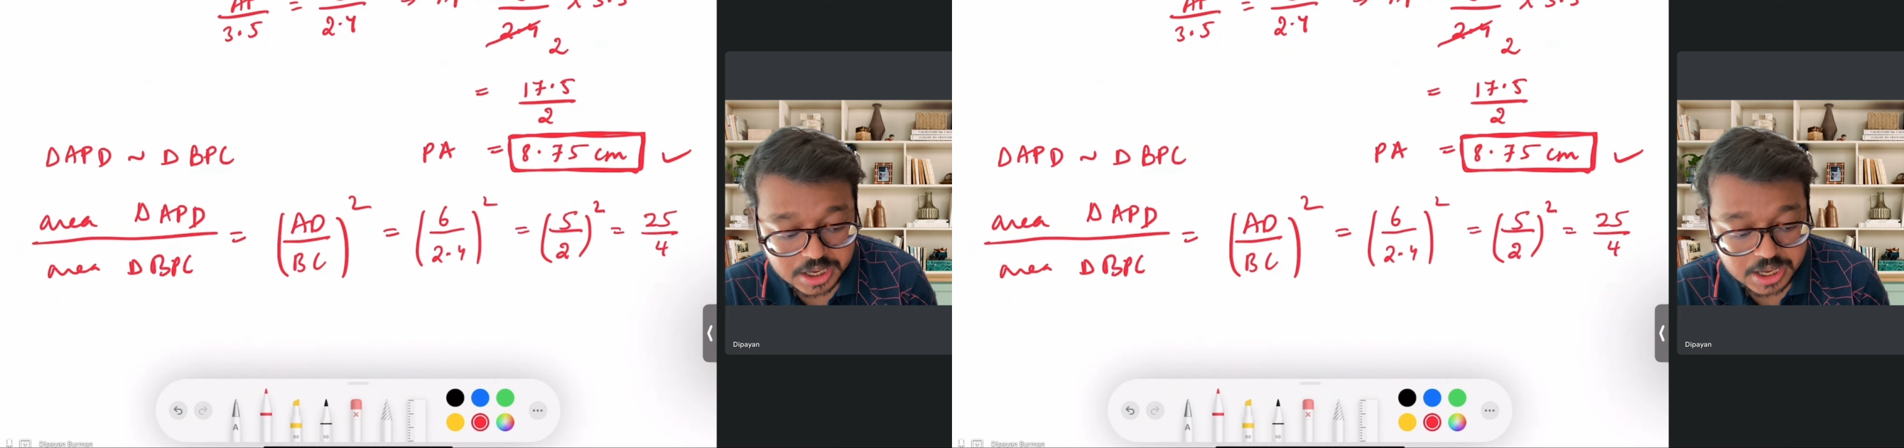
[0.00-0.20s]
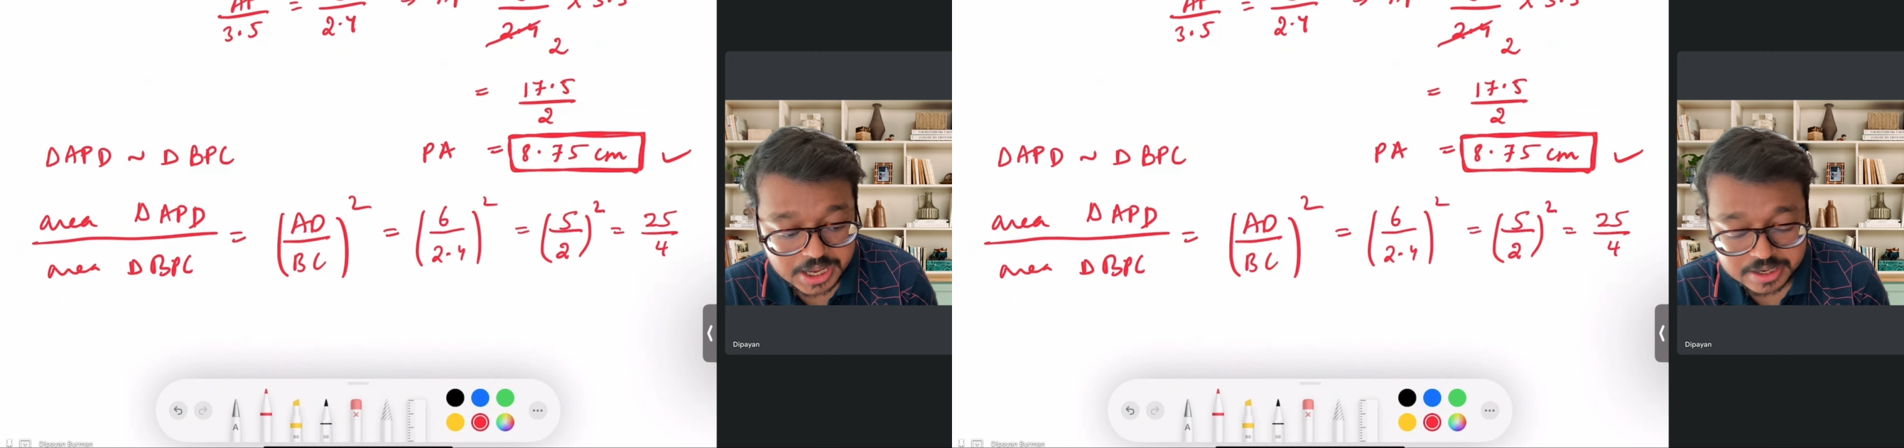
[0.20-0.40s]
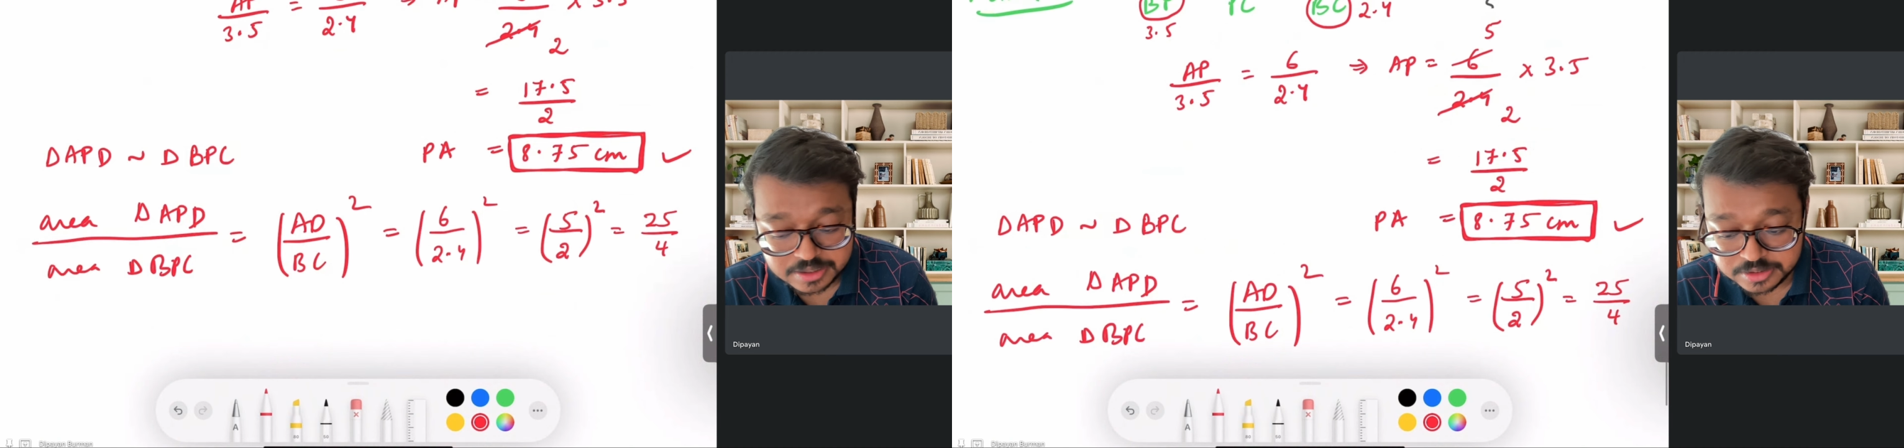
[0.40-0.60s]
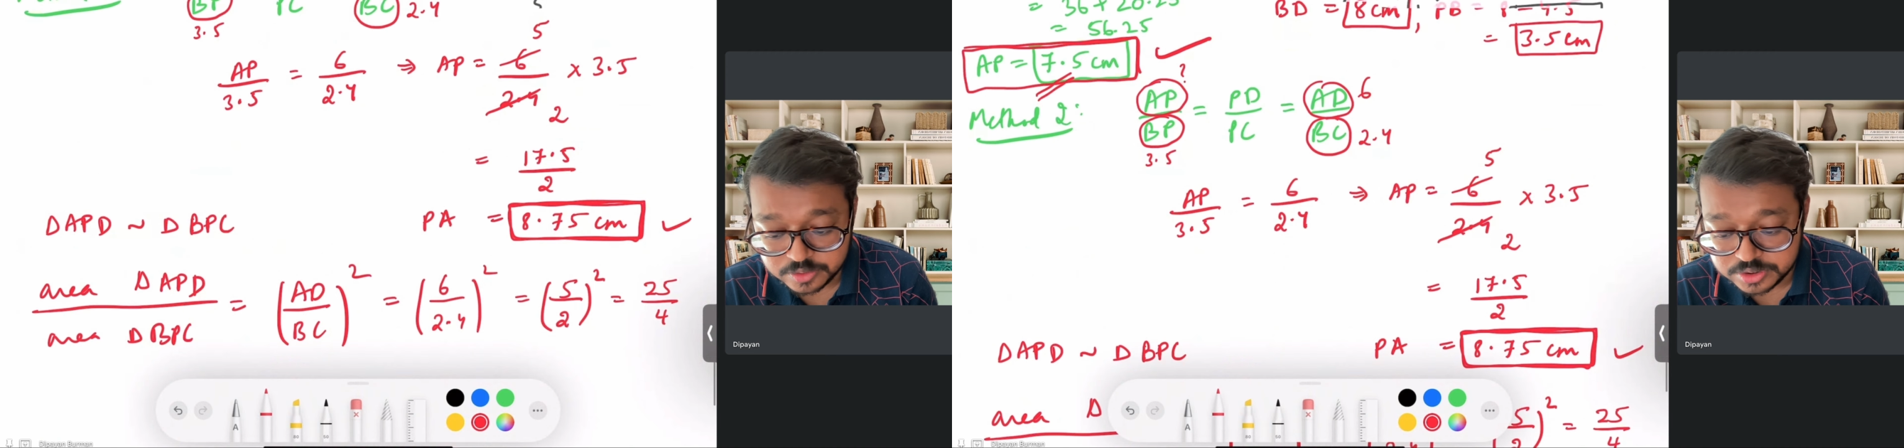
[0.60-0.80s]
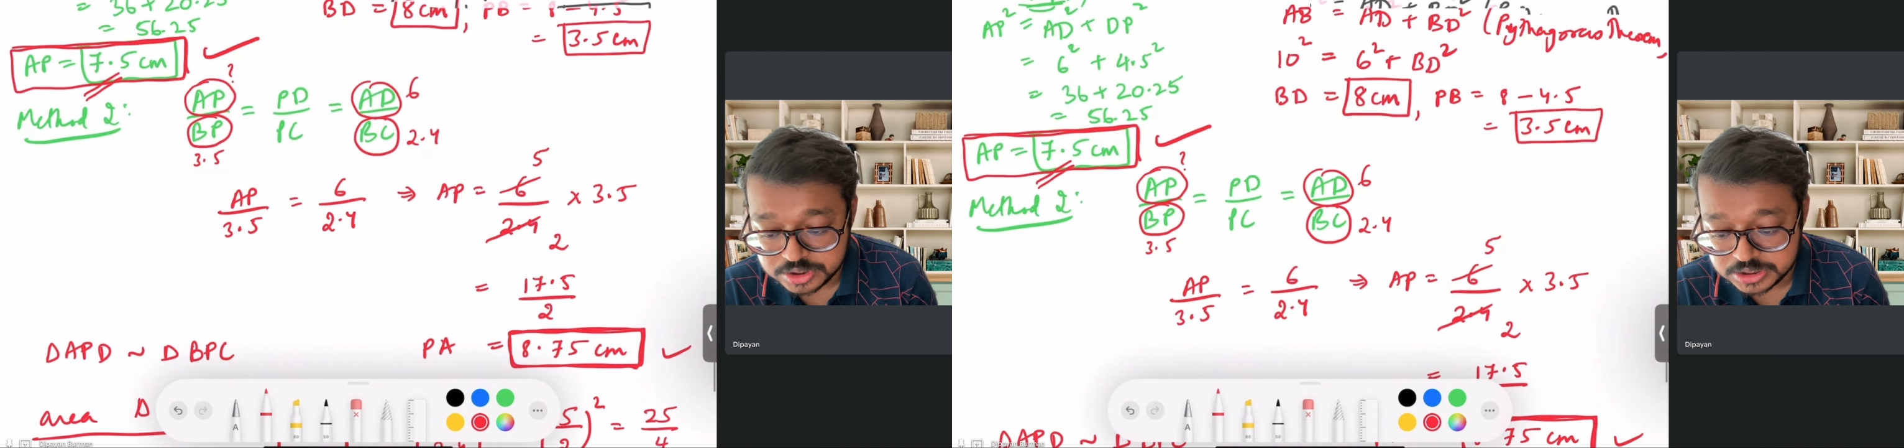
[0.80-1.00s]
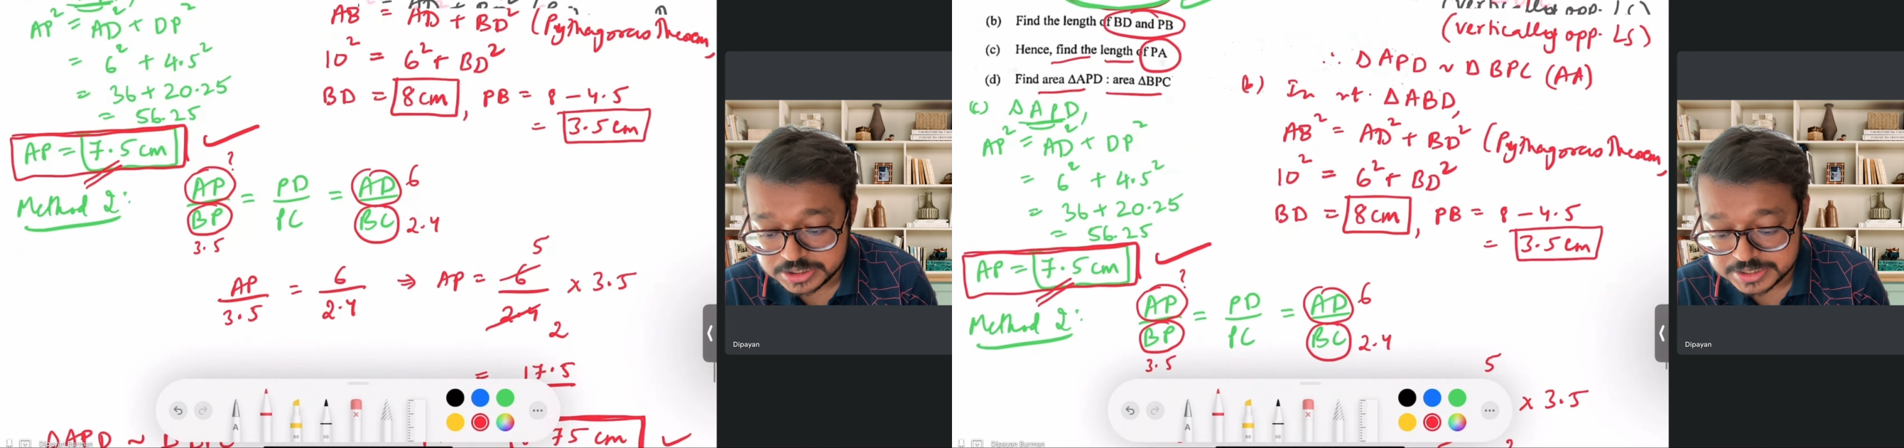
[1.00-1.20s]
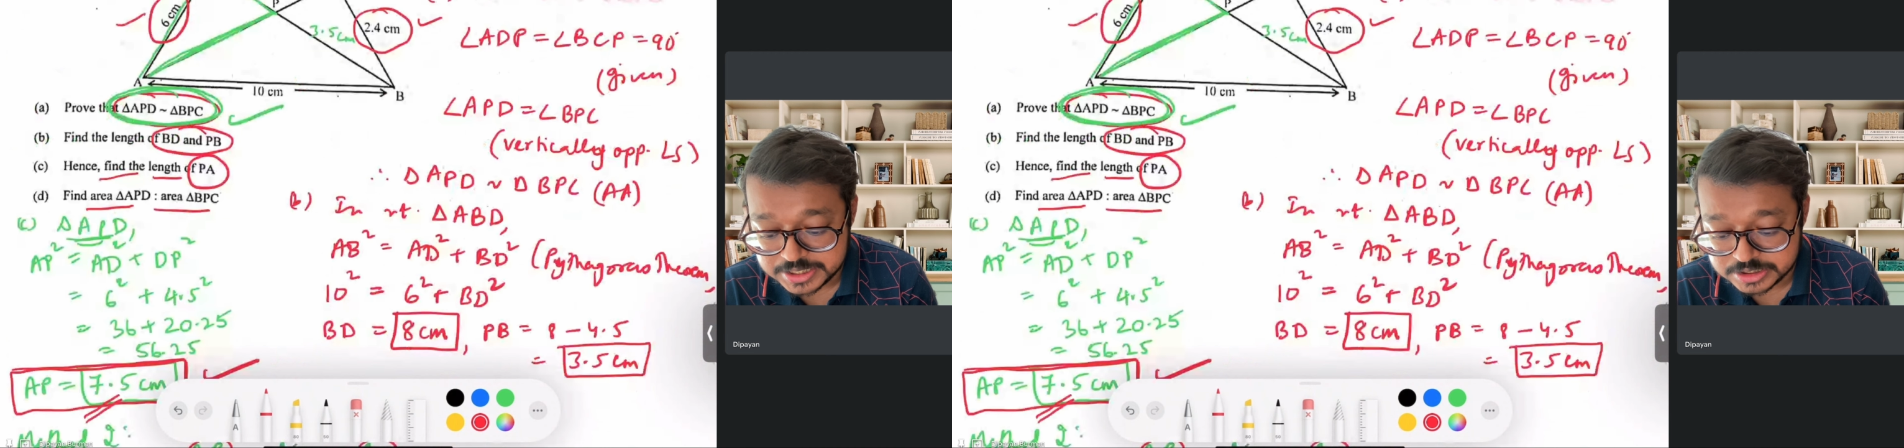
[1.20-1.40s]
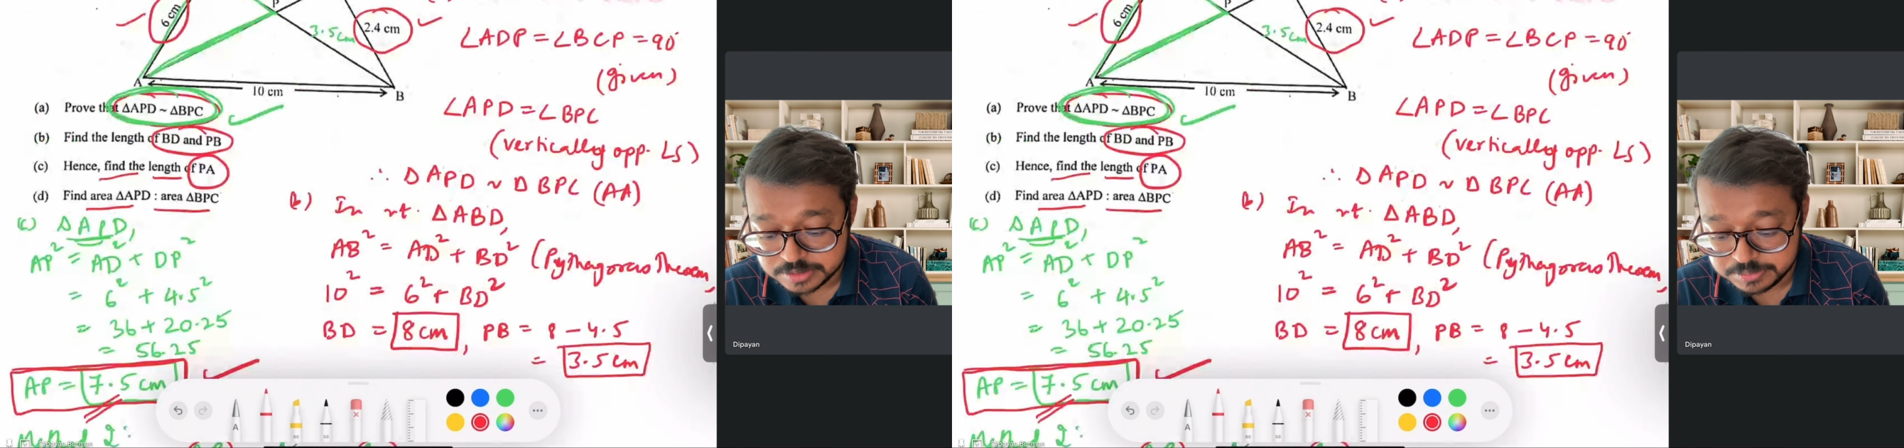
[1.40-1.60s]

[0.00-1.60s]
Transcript: And the question has asked me